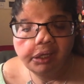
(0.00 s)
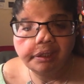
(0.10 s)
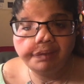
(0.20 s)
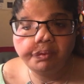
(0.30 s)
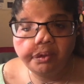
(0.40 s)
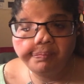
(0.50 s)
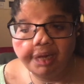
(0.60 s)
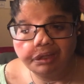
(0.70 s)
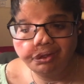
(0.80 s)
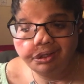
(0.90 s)
Even though
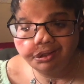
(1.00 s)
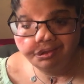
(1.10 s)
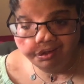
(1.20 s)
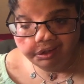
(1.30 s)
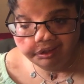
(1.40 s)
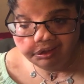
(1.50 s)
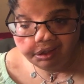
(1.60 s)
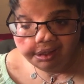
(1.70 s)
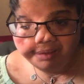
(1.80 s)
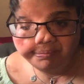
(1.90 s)
magic is gone,
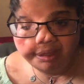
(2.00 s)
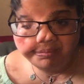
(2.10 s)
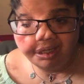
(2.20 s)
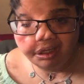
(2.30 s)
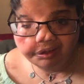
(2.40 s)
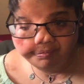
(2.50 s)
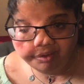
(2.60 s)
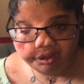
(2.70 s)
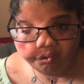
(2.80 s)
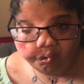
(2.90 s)
Mama
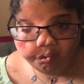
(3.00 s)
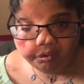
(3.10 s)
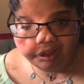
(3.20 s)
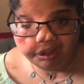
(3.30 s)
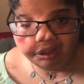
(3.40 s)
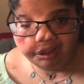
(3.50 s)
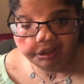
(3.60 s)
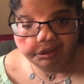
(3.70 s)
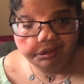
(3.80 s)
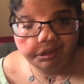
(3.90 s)
Agba, who
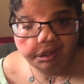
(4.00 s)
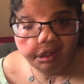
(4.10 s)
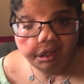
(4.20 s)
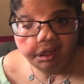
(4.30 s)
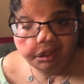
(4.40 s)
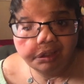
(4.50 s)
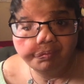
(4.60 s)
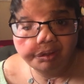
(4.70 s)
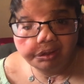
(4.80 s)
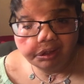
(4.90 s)
is the
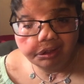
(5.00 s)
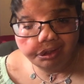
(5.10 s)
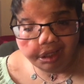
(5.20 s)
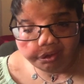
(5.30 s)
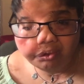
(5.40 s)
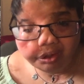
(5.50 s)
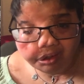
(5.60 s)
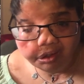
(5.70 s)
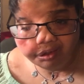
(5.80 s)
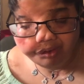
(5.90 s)
village
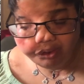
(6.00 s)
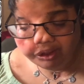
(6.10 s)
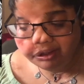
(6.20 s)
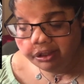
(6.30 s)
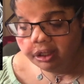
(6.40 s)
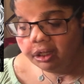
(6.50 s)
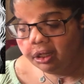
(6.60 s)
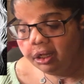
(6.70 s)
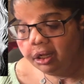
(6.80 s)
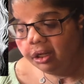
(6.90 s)
elder of sorts,
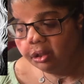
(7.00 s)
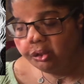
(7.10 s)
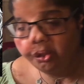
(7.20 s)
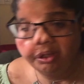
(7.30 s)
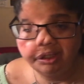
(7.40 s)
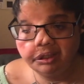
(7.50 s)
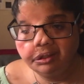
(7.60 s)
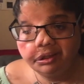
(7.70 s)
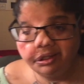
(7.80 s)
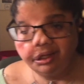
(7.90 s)

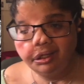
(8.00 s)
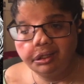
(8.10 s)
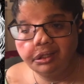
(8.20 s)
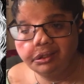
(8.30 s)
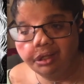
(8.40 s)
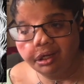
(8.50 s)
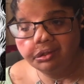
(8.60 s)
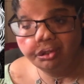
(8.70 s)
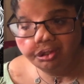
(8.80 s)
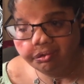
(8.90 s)
trains the young
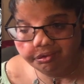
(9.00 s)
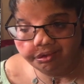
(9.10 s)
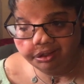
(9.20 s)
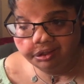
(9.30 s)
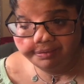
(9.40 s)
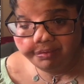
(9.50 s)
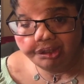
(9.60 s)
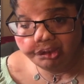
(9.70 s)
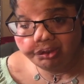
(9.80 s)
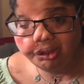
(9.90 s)
children,
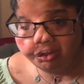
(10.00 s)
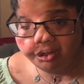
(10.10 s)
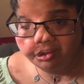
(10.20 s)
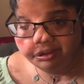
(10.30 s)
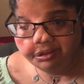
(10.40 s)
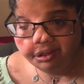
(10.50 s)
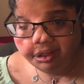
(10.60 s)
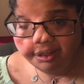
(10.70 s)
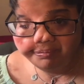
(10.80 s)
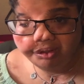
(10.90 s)
especially girls,
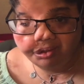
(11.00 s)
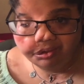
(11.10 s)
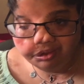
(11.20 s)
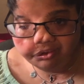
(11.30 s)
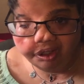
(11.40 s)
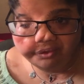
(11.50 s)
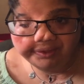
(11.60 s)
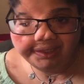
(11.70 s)
because they're the